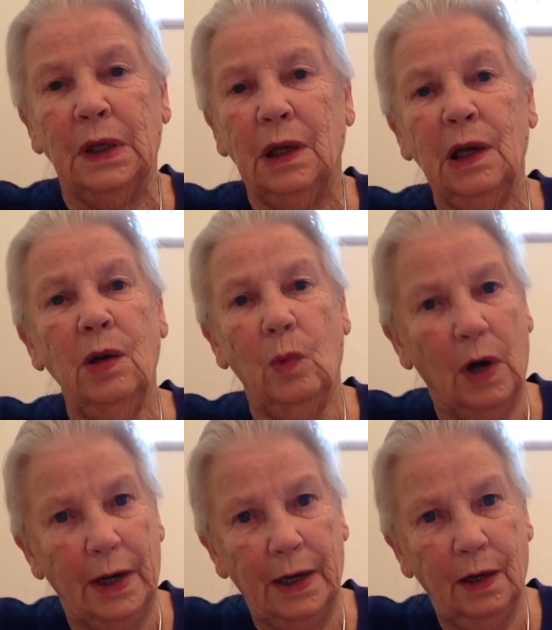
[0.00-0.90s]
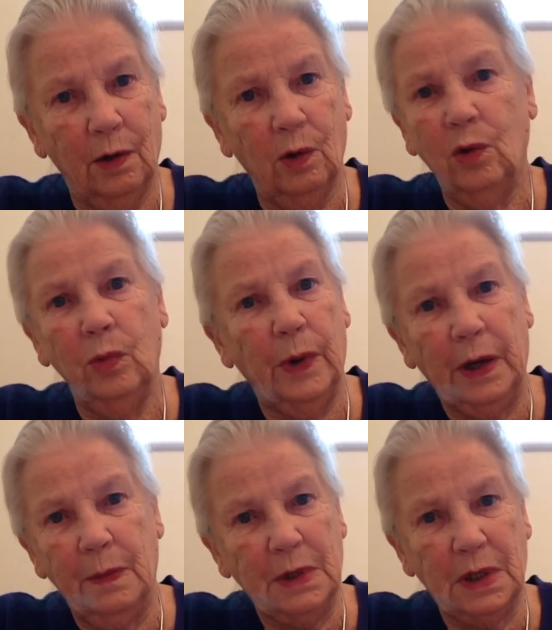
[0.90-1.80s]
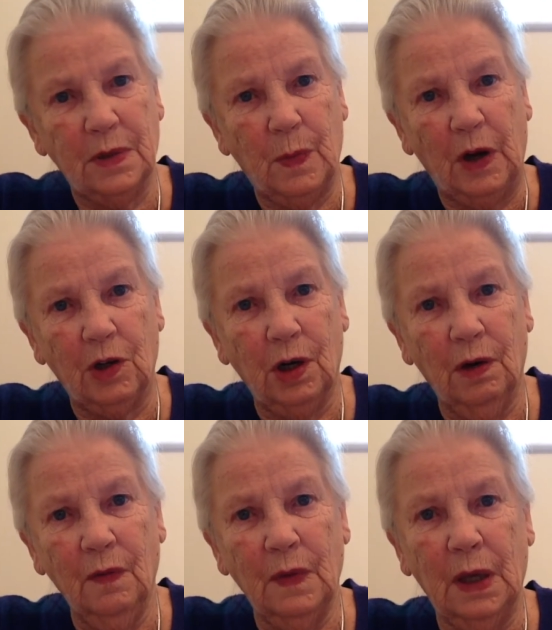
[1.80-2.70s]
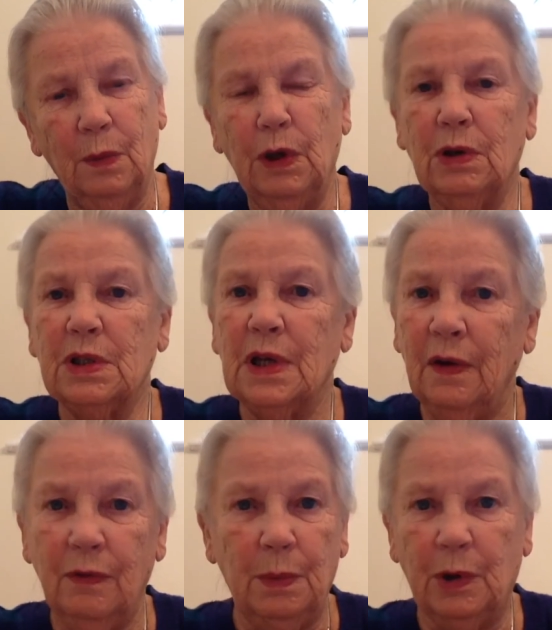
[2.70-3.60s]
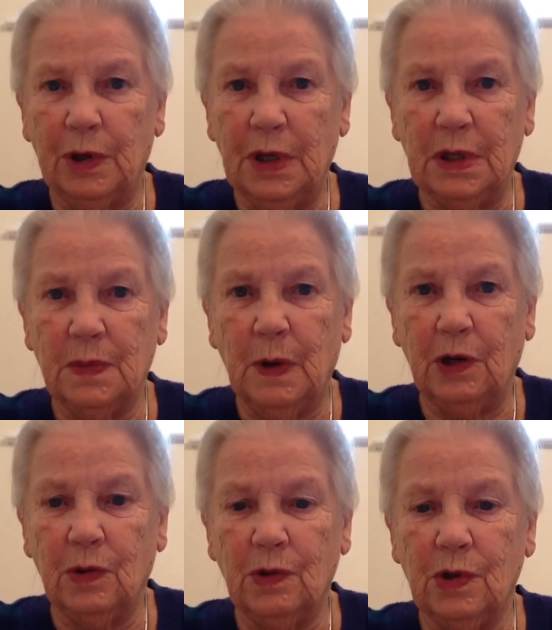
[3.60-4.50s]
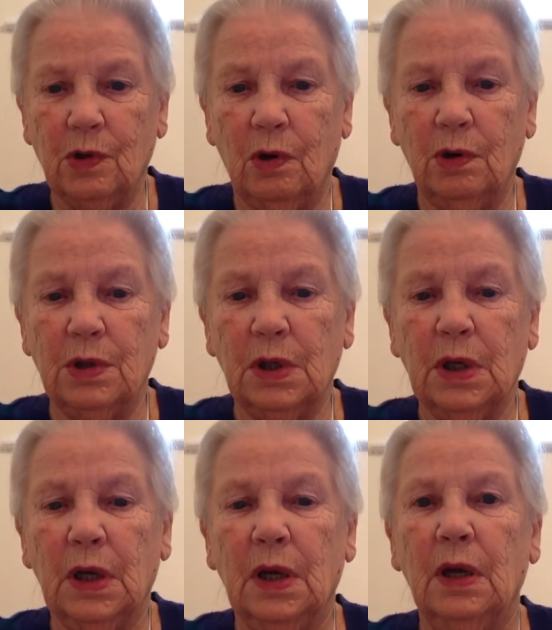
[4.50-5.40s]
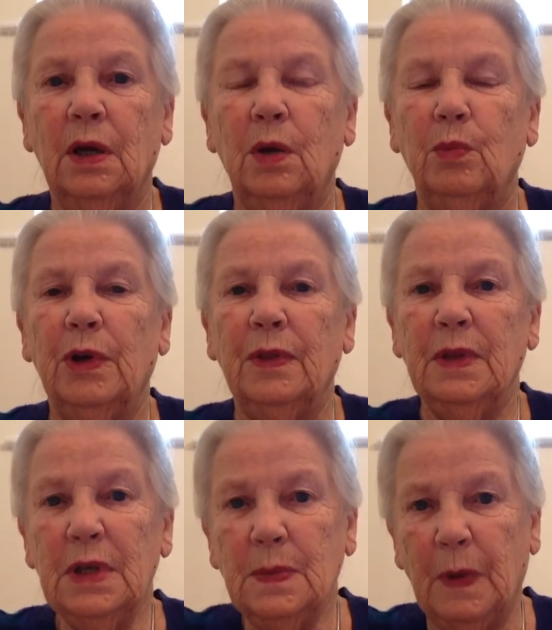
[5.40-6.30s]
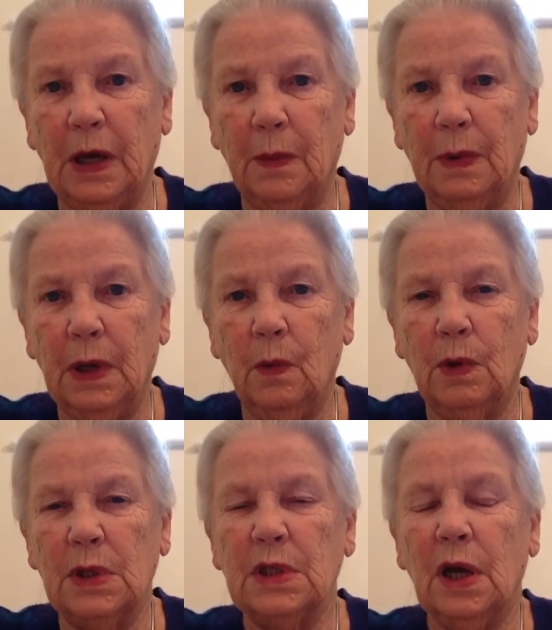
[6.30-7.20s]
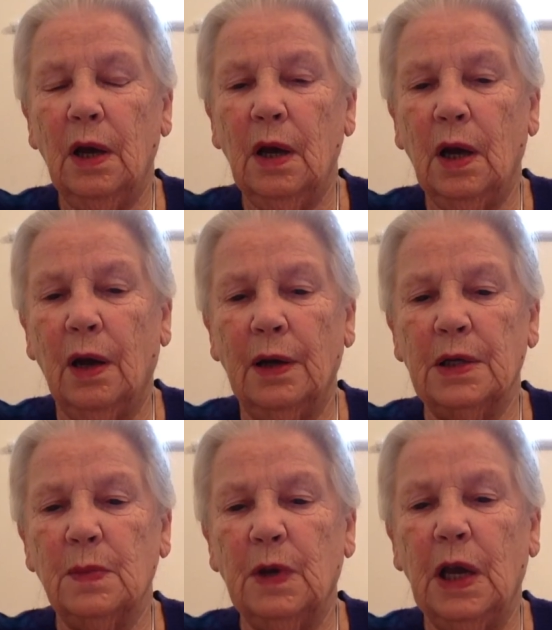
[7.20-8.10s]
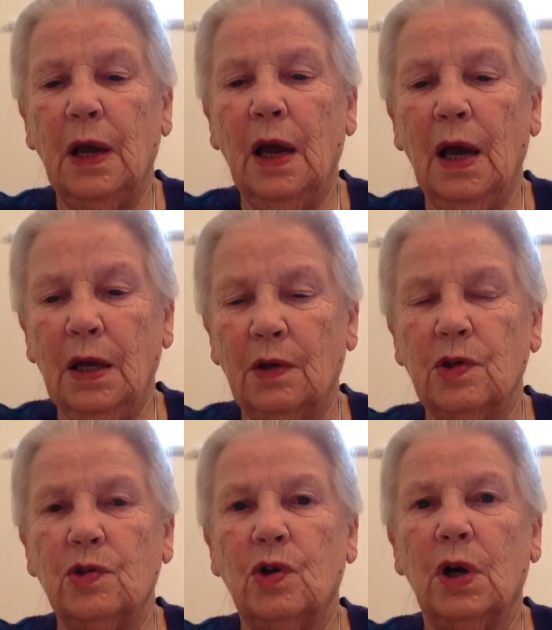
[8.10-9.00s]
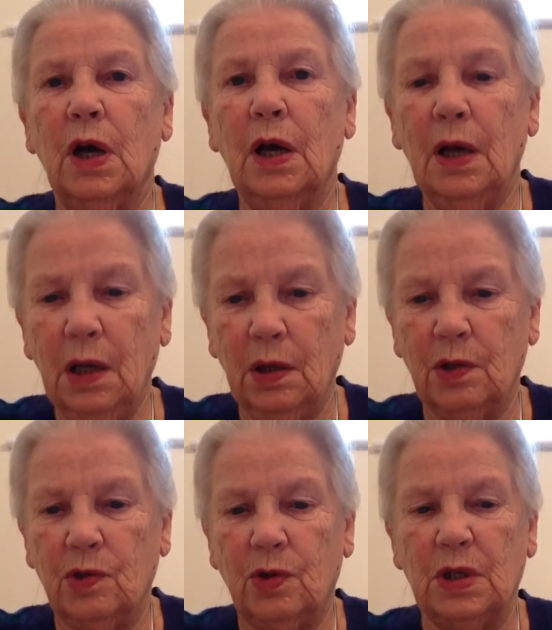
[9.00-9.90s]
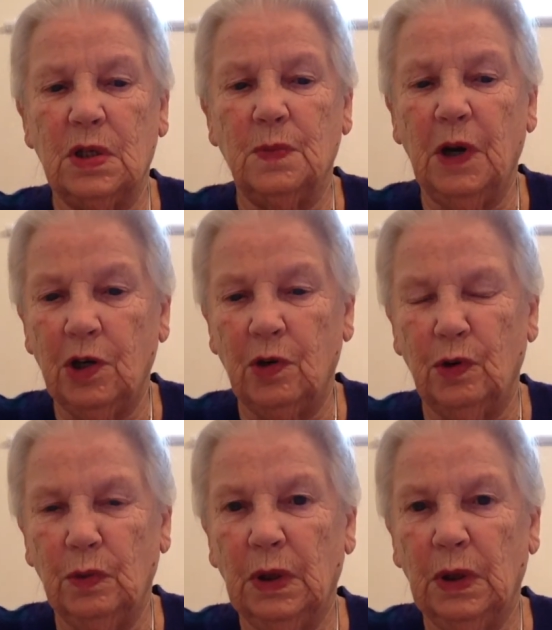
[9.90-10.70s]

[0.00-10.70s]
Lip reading: in a way, all babies are special, aren't they? Because everybody is special to God. But this baby was going to be extra, extra special